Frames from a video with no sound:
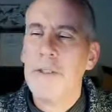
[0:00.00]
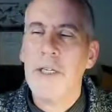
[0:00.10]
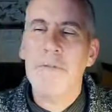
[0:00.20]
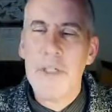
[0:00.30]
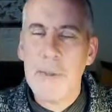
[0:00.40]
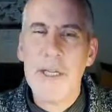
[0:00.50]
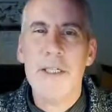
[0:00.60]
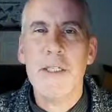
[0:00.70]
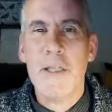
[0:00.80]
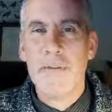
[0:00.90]
Lots of different
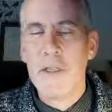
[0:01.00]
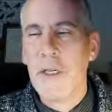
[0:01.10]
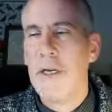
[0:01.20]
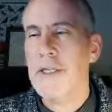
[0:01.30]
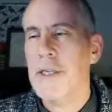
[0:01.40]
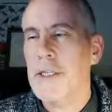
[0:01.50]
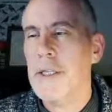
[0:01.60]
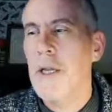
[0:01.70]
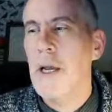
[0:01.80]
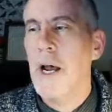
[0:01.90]
species, different
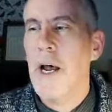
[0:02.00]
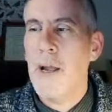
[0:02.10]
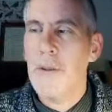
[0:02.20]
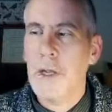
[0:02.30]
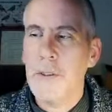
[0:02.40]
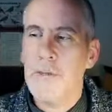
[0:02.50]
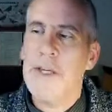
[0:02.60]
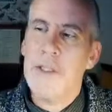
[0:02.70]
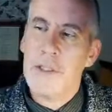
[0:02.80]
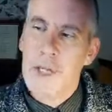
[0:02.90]
sizes, and
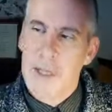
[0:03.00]
cultivated.